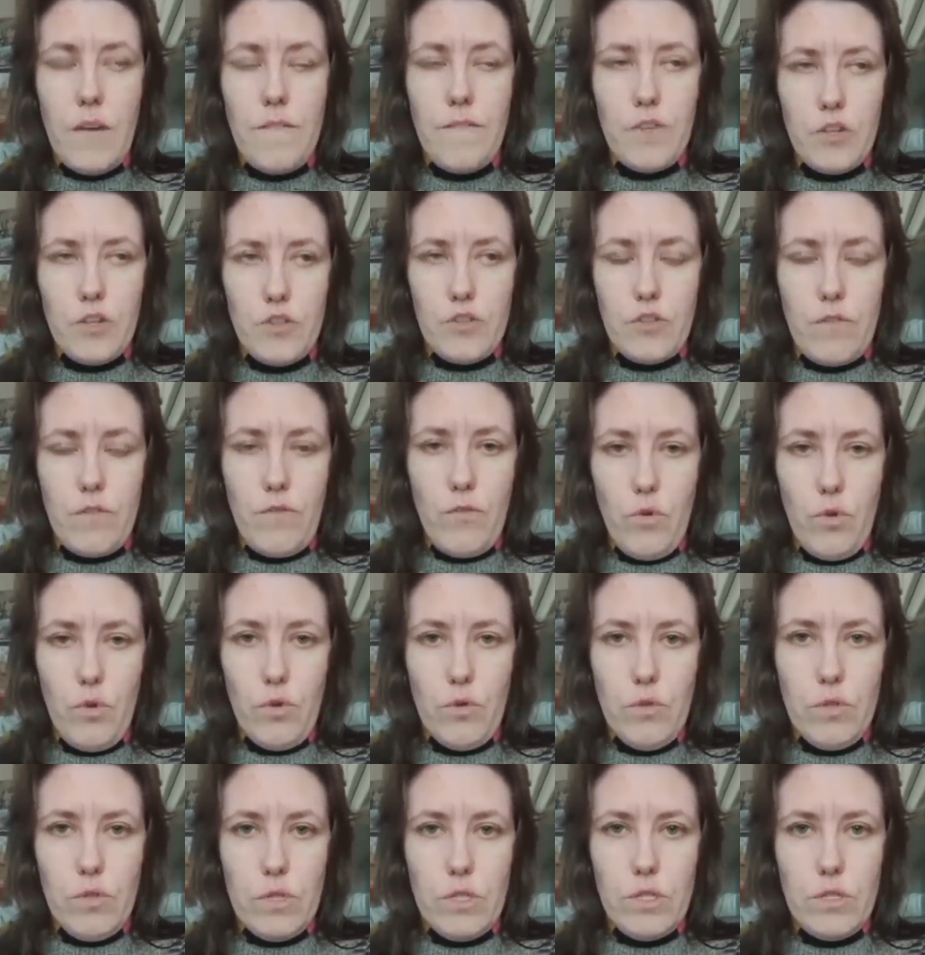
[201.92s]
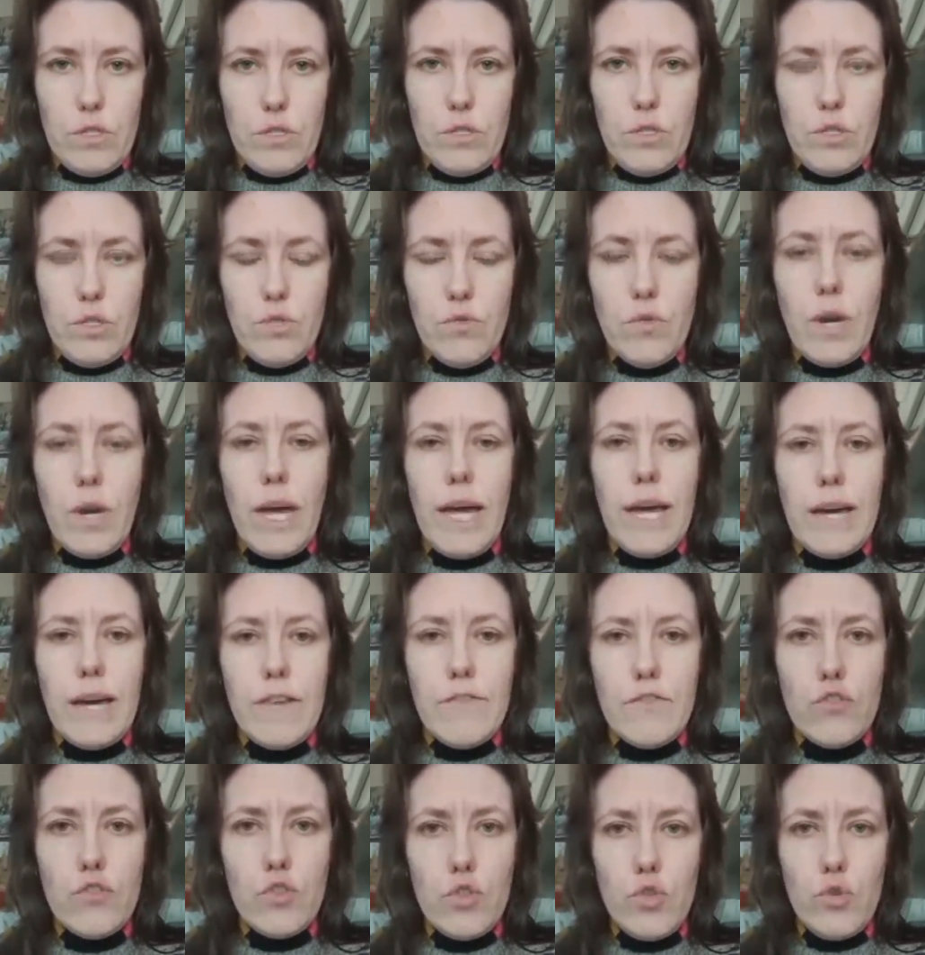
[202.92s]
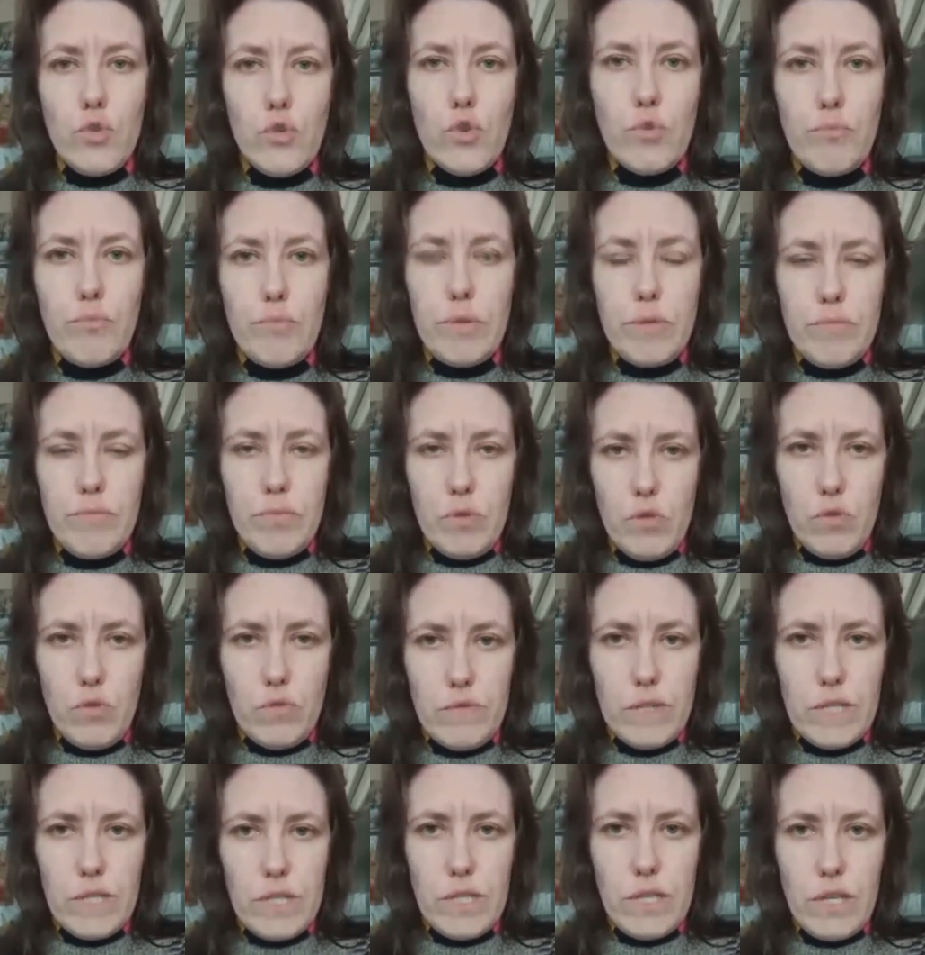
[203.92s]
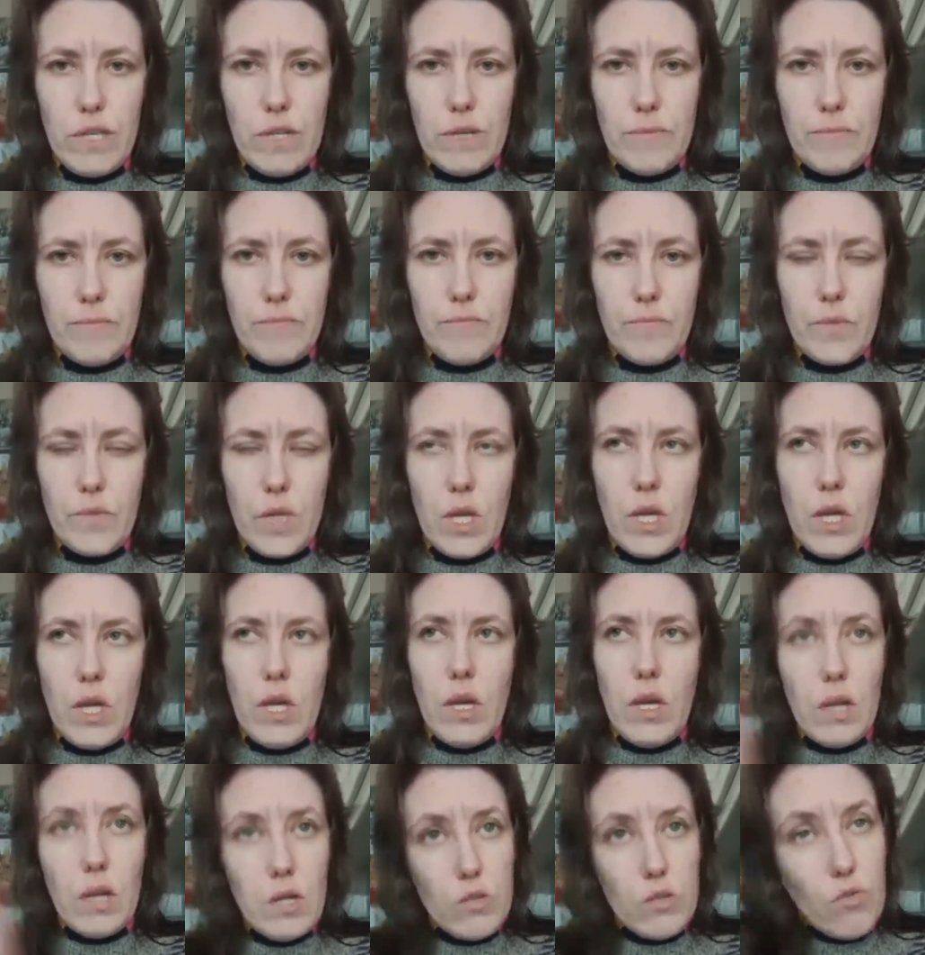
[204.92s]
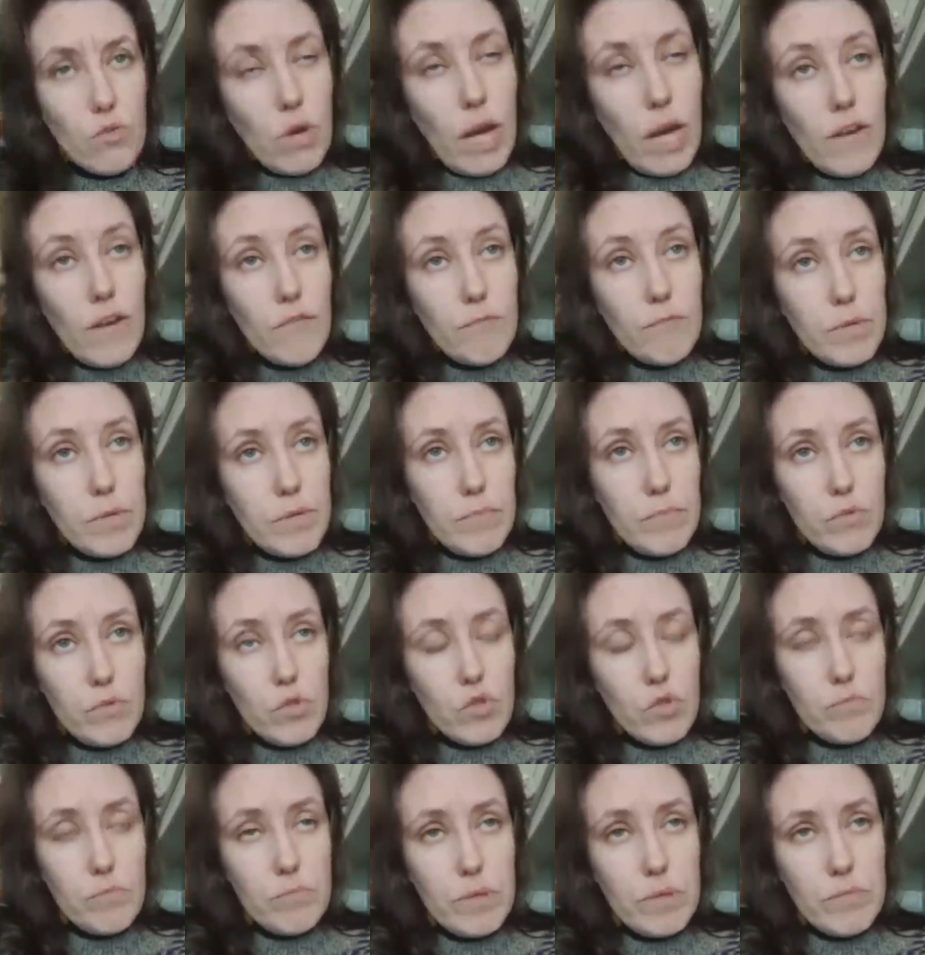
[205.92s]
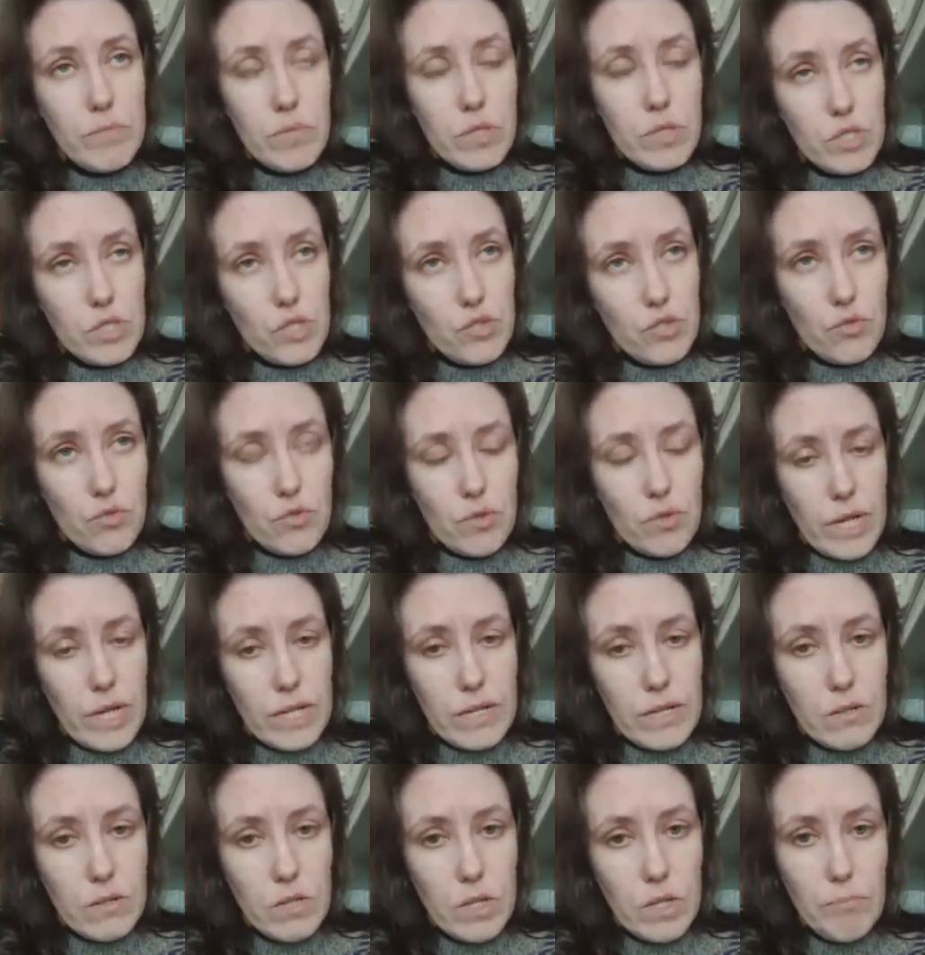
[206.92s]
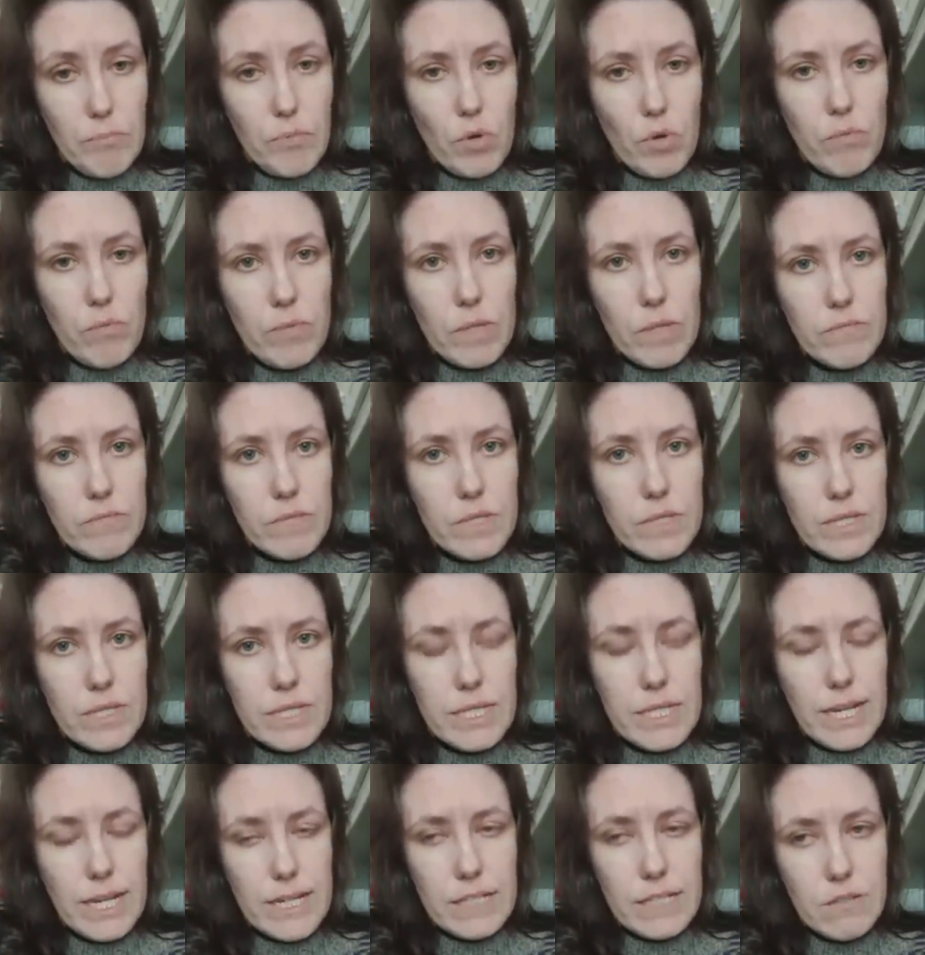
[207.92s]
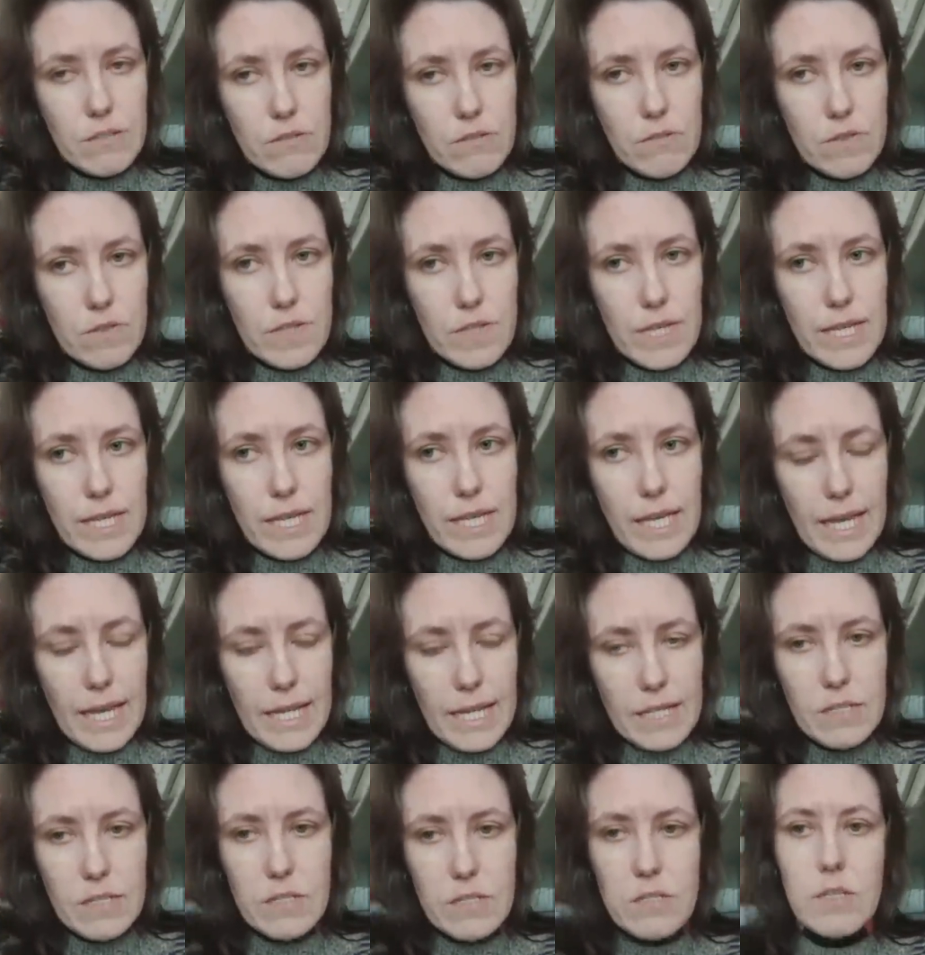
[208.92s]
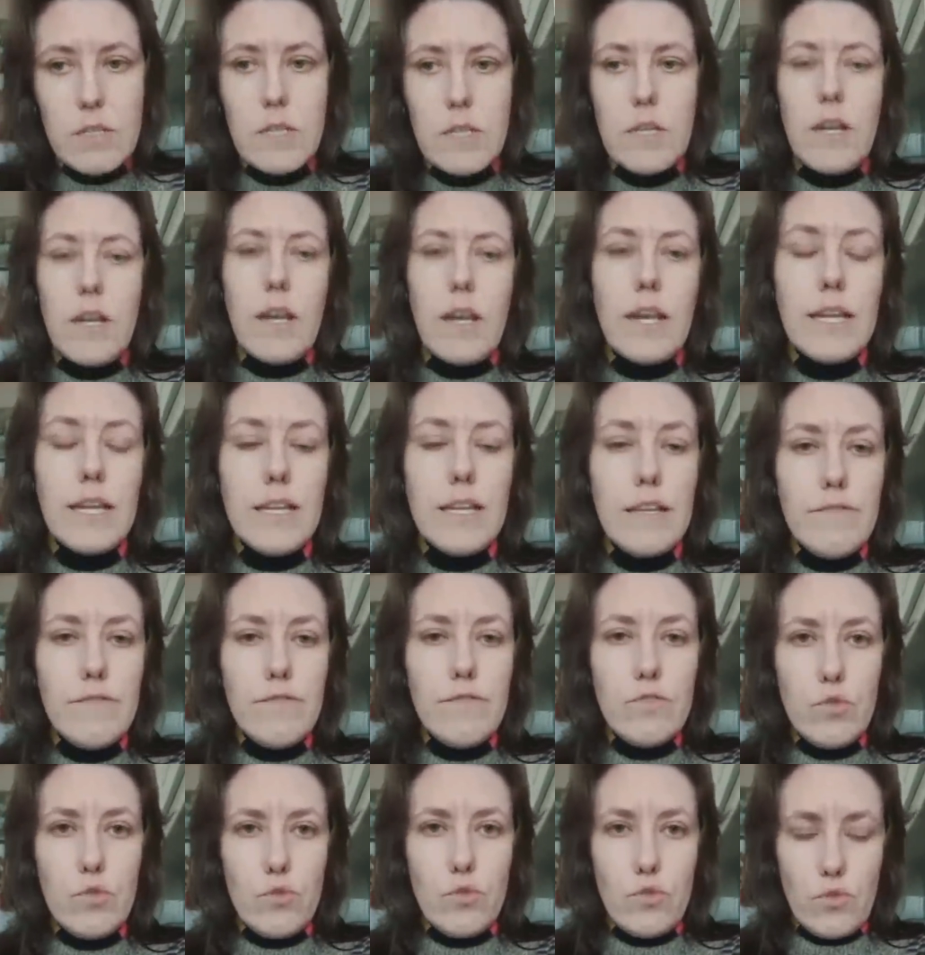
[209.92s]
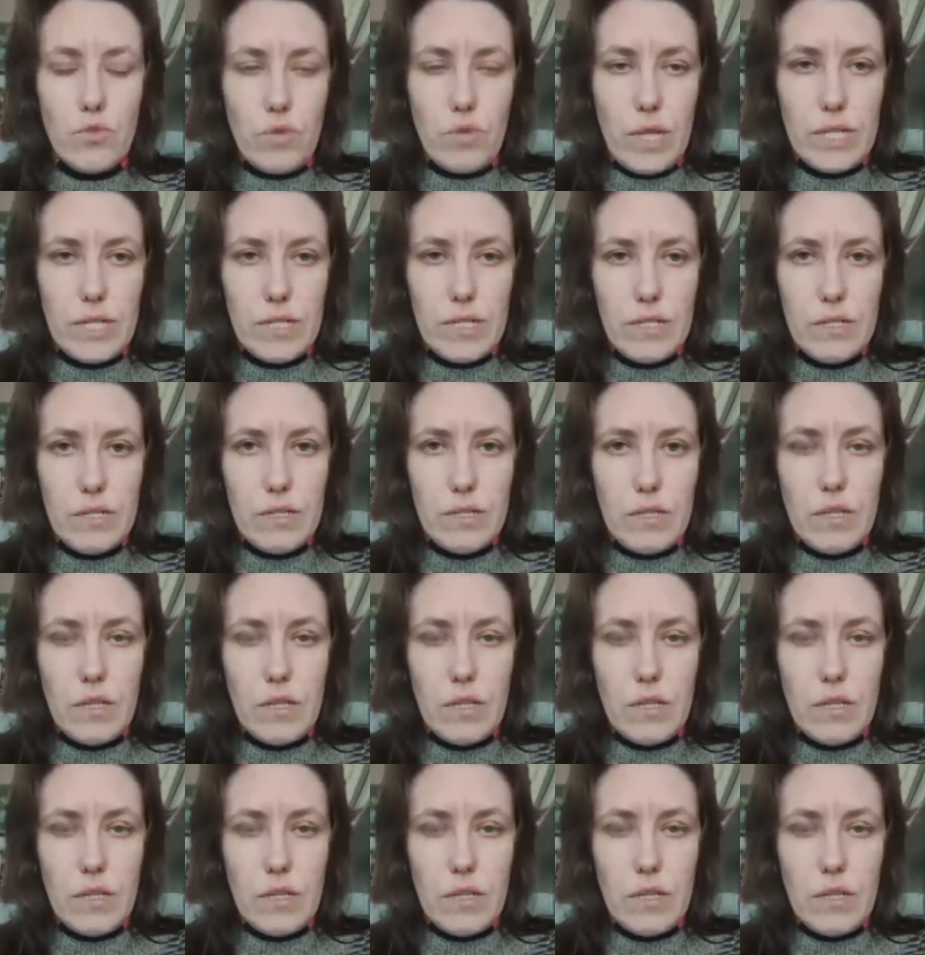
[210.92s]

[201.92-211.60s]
First of all, you have your people over here. You have your people in Ukraine. The problem is that they can't leave Ukraine.